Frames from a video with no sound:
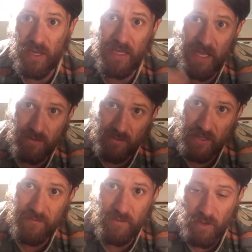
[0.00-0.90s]
Again,
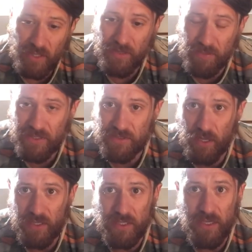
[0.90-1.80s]
if you like it, please
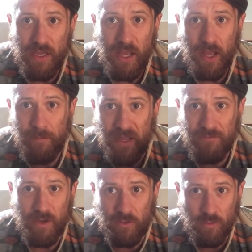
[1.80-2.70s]
like it. Um,
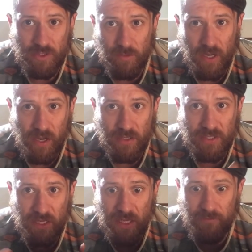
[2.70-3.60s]
if I can also ask
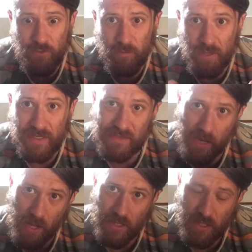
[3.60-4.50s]
if you could please
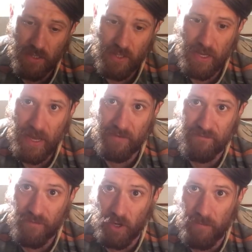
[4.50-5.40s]
like and
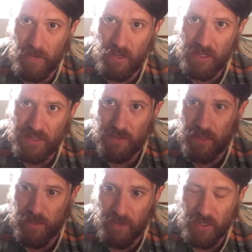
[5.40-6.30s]
follow my
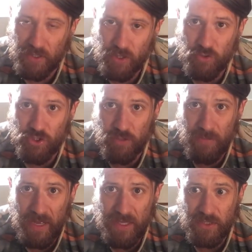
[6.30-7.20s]
uh, my YouTube
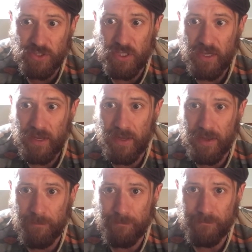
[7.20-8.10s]
page.
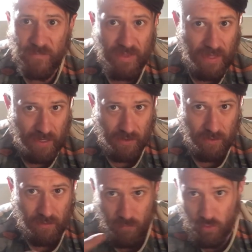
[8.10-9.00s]
Um, and
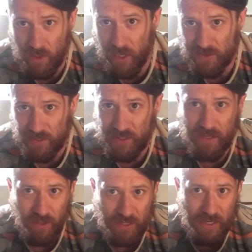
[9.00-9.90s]
then the more likes I can
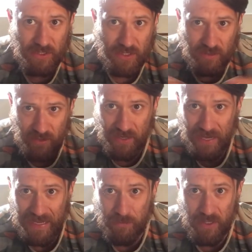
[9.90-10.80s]
get, I can actually then
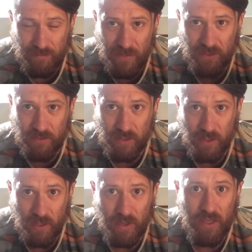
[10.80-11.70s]
name it Mandukya
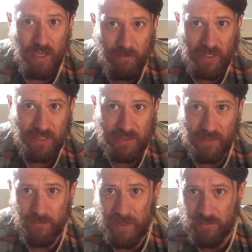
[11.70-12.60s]
Yoga. It'd be
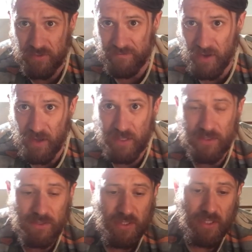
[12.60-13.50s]
easier for people to
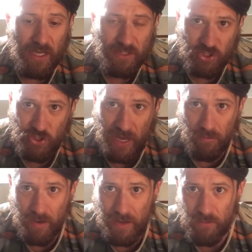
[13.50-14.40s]
find and to share
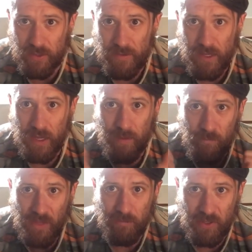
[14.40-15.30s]
around.
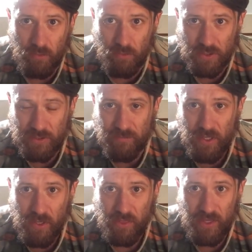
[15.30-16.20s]
Um, that'd be awesome.
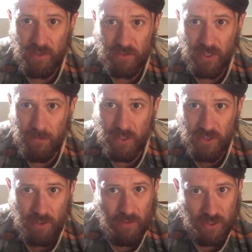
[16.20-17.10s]
Thank you so much.
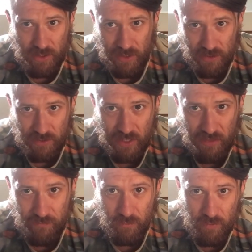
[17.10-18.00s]
Congratulations
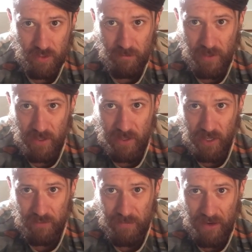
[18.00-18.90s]
again for all you uh,
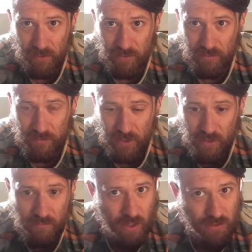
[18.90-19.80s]
London Marathon
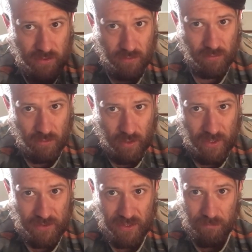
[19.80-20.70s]
runners. You're
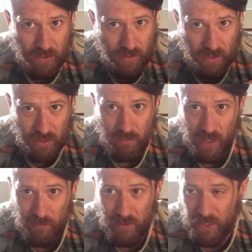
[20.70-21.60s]
crazy, but
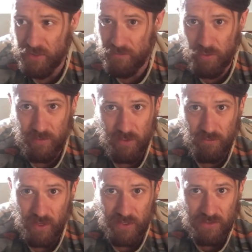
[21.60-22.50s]
incredible, and you probably all
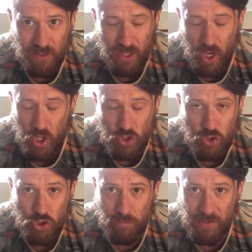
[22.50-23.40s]
raised
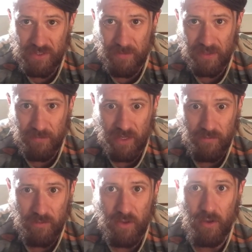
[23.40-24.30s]
stupid amount of money
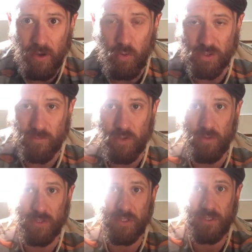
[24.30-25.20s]
for awesome
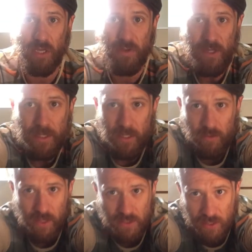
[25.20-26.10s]
courses. So
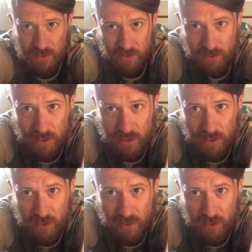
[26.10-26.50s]
congratulations.